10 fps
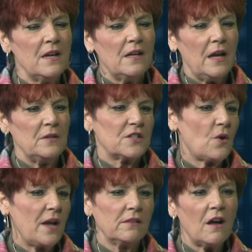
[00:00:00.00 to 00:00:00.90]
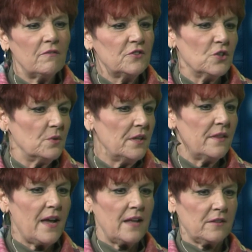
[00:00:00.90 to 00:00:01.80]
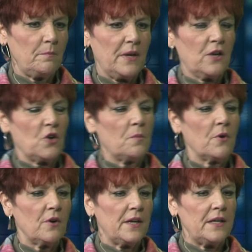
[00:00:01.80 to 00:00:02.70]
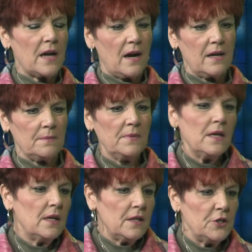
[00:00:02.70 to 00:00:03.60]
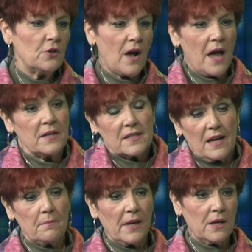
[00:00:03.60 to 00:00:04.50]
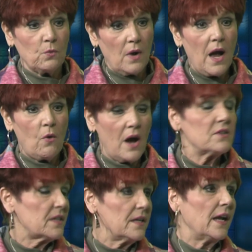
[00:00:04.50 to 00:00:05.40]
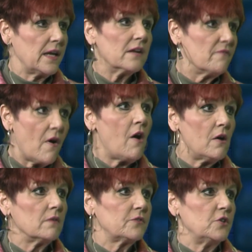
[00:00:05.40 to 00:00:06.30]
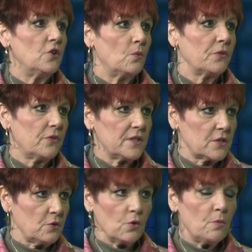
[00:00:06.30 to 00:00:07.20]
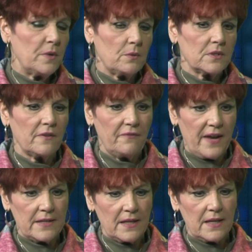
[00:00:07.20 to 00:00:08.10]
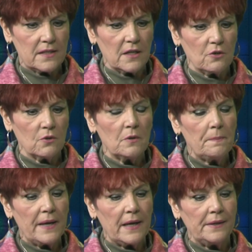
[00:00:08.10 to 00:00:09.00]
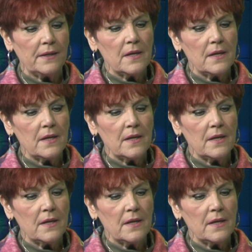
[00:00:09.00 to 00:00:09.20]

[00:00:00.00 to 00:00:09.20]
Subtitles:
and so I love doing that, the big goober, and honestly, I'm like, how else can I get involved, with this group? It was a fantastic group, and